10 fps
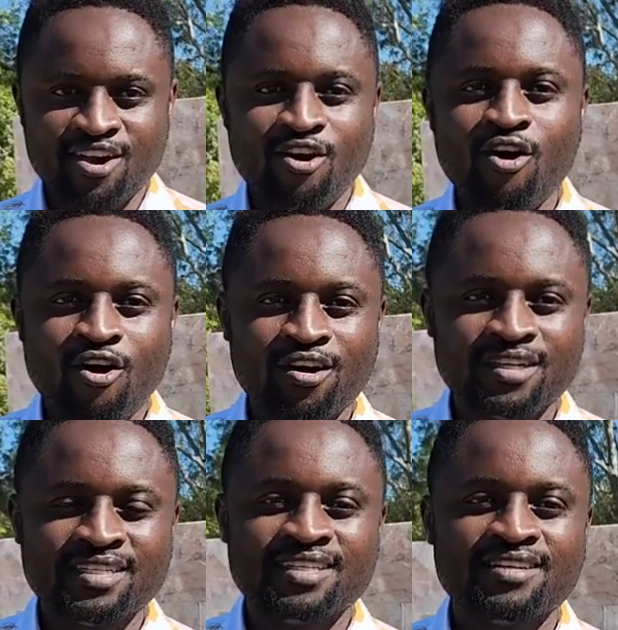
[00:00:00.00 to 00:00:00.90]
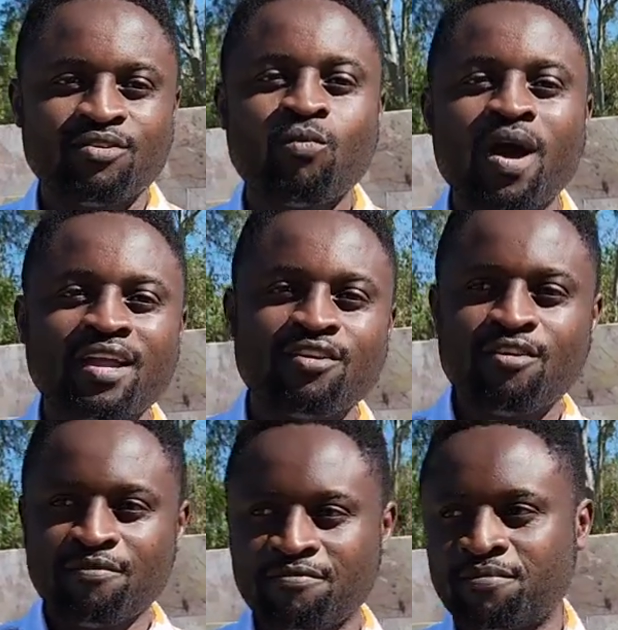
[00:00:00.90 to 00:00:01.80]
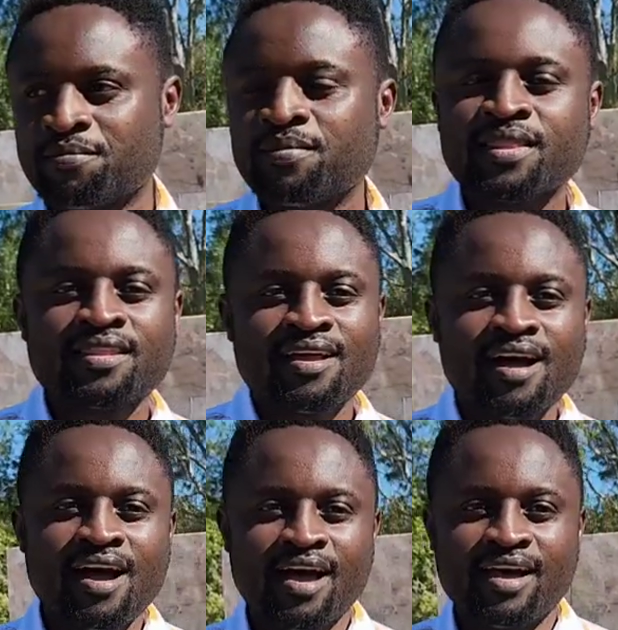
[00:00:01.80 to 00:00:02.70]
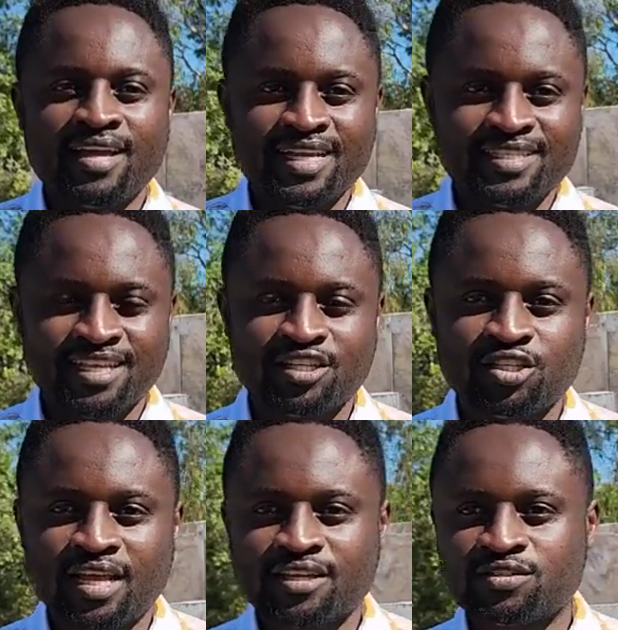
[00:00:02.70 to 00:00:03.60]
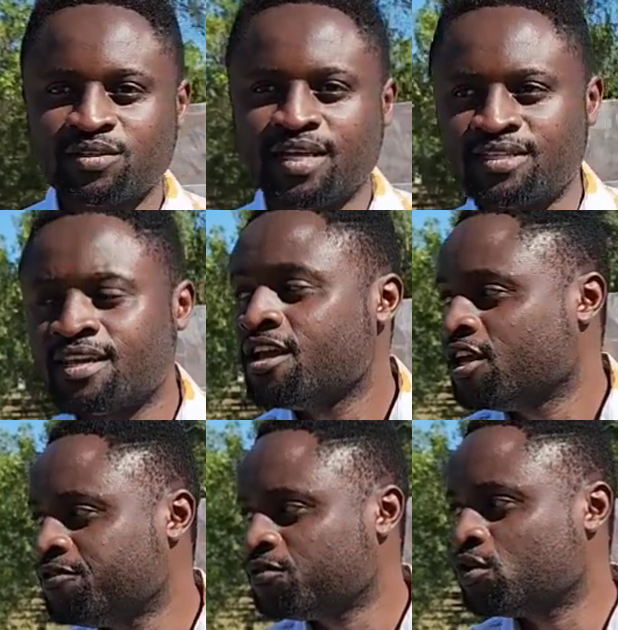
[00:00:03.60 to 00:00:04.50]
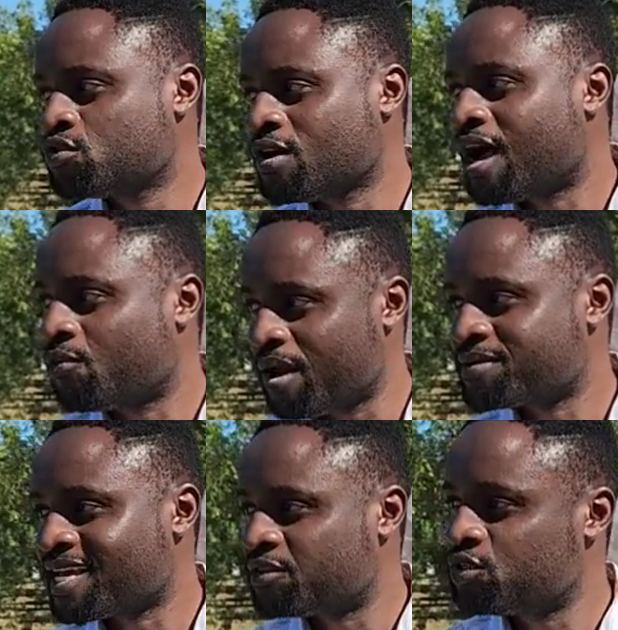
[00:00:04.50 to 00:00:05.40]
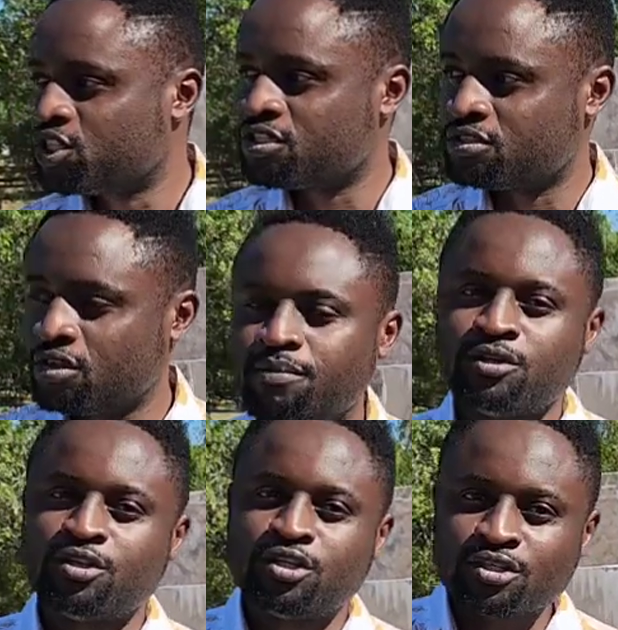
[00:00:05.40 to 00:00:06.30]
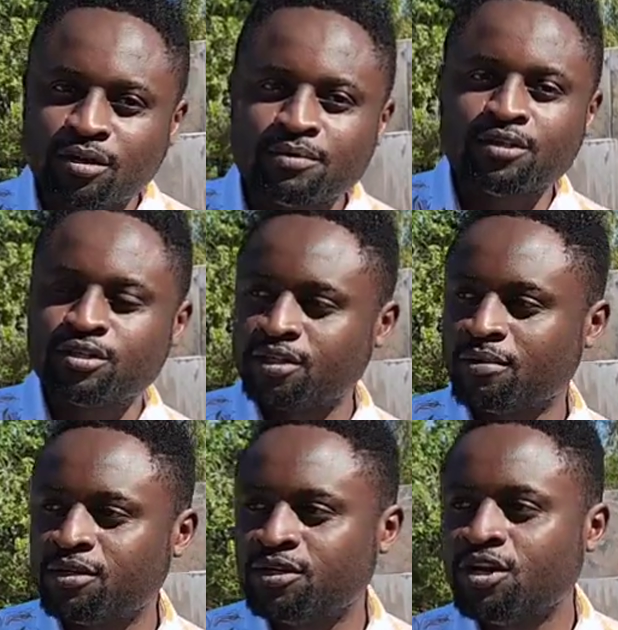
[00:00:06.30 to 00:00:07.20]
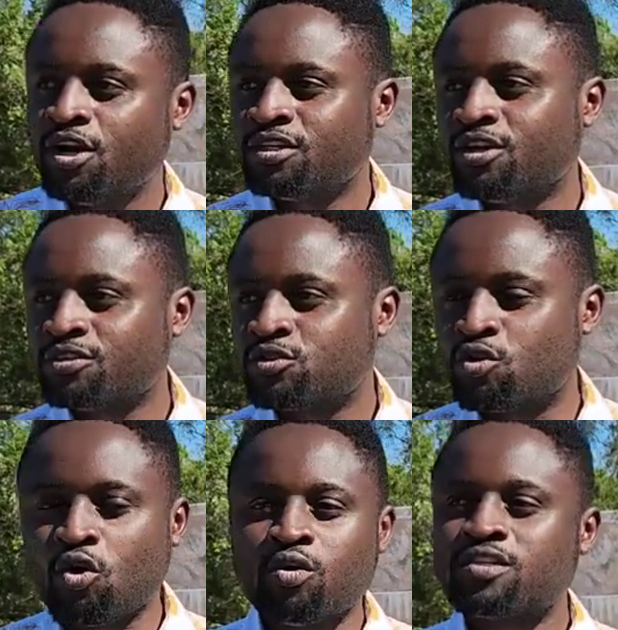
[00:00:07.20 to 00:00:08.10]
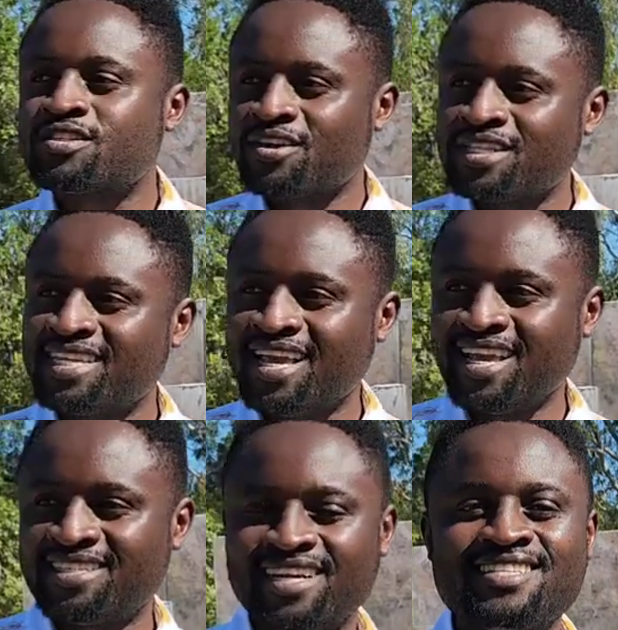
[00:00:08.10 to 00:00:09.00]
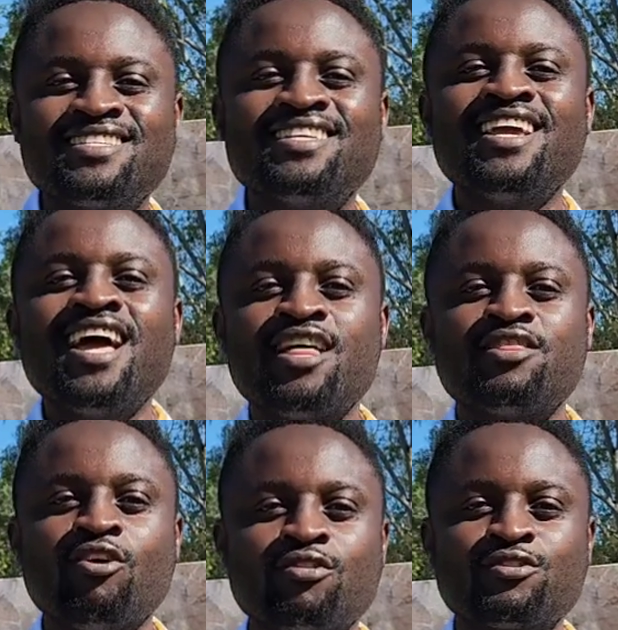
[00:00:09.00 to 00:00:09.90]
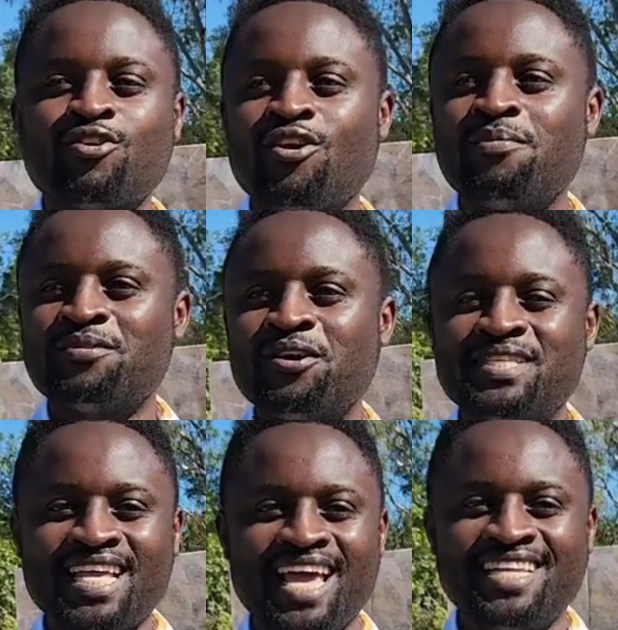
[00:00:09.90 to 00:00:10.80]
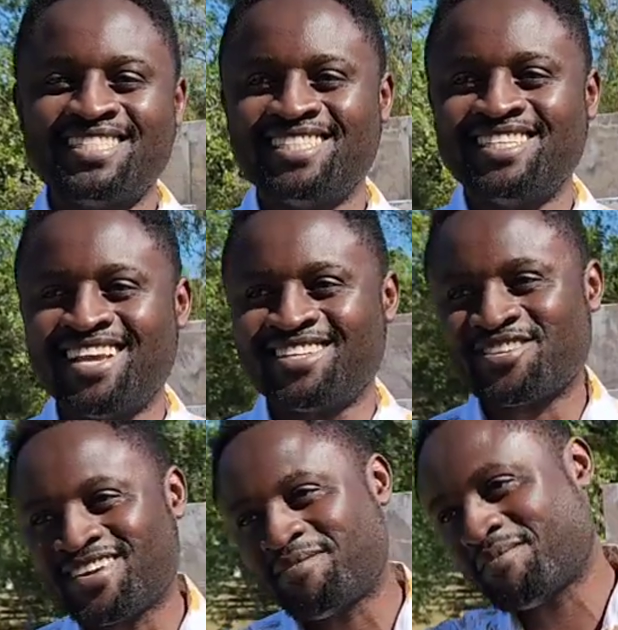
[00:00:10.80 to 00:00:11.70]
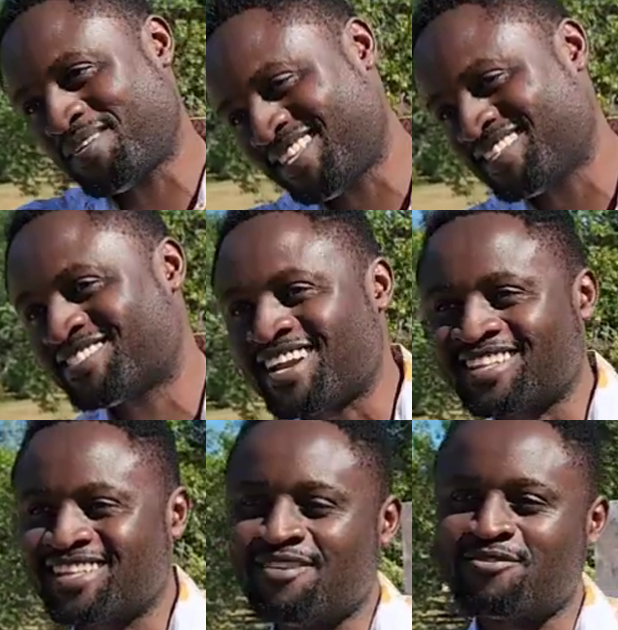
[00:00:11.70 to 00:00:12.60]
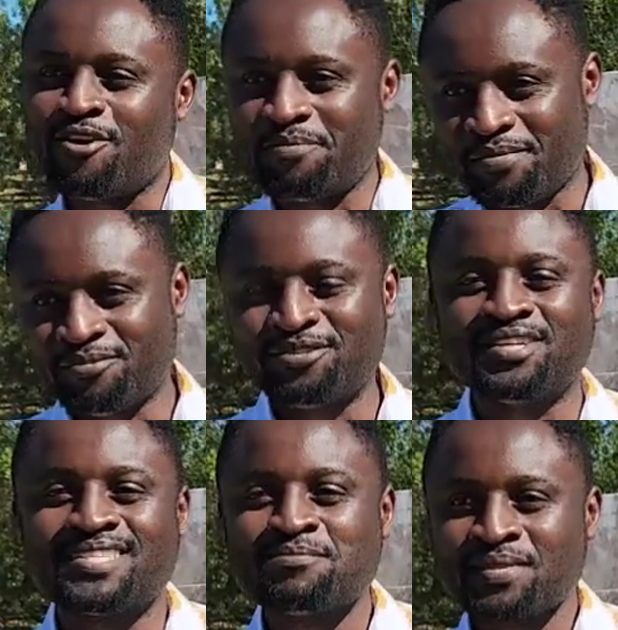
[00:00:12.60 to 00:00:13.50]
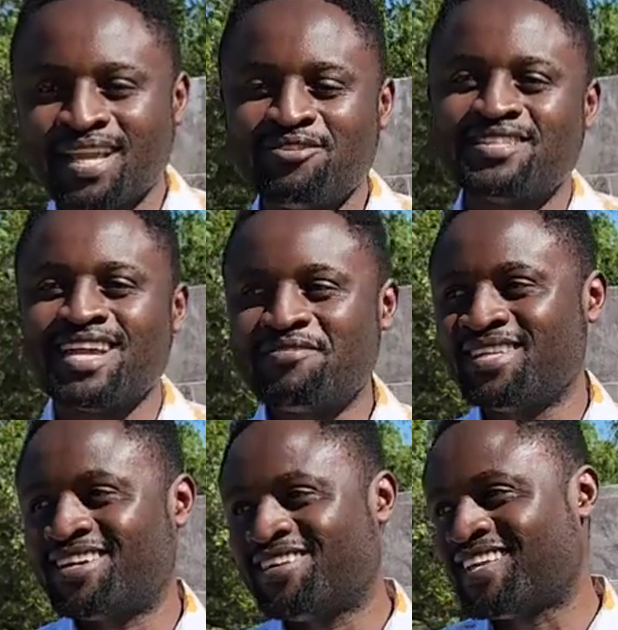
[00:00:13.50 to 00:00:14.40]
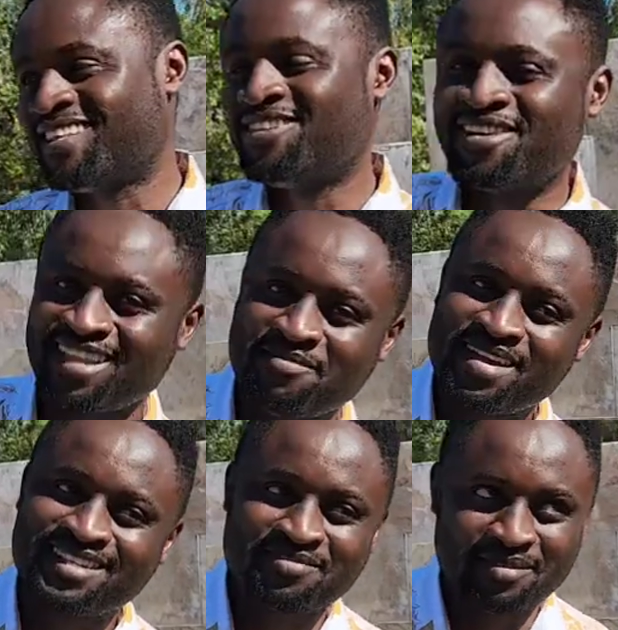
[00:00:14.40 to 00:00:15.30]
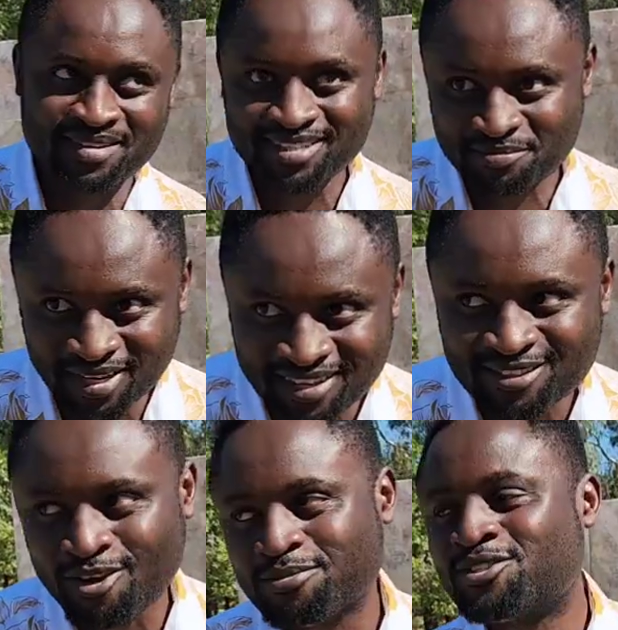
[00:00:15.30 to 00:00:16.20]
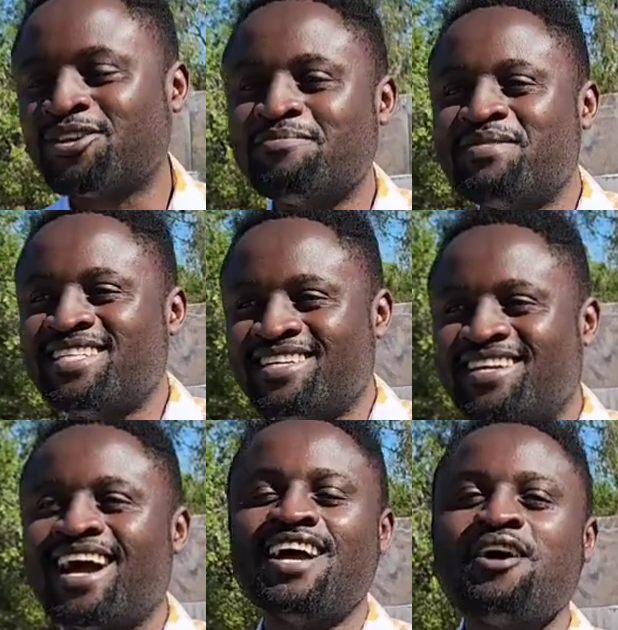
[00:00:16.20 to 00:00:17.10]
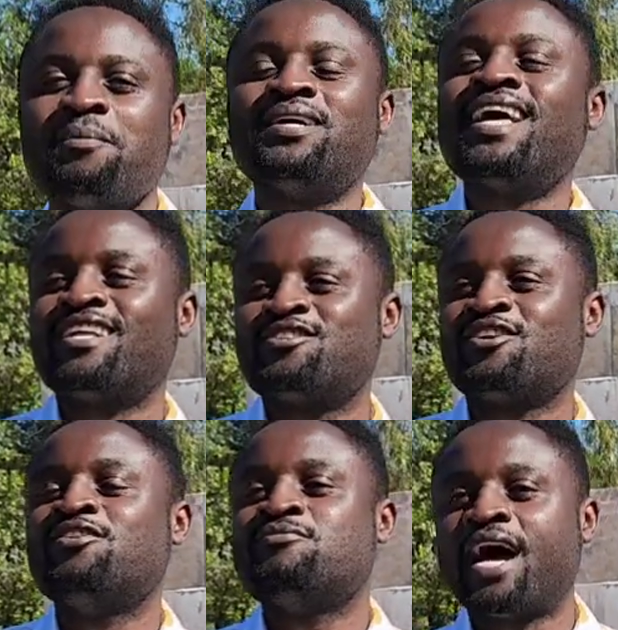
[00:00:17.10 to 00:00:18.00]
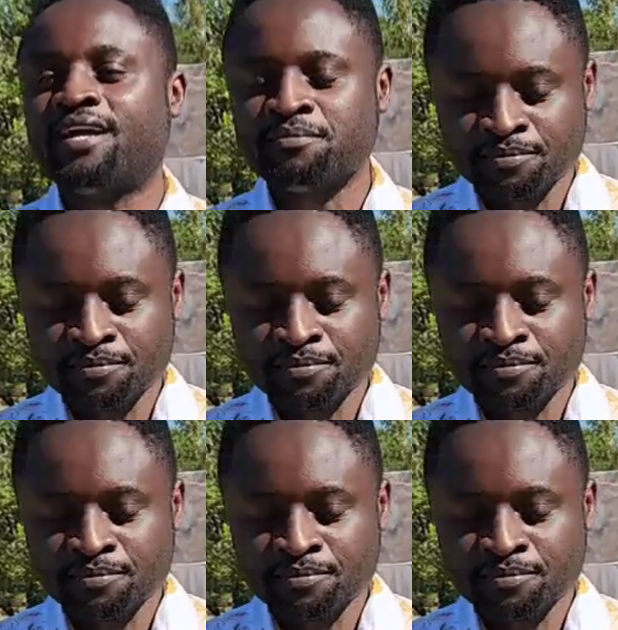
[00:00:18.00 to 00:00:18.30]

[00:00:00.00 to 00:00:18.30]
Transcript: on one of are international student. If you go to our website, which is www.goldstudyagency.com.ng. Yeah, sorry, I'm a bit distracted. I've got people just, you know, driving around and looking at me as if I'm this big top shot media guy, but that's all right.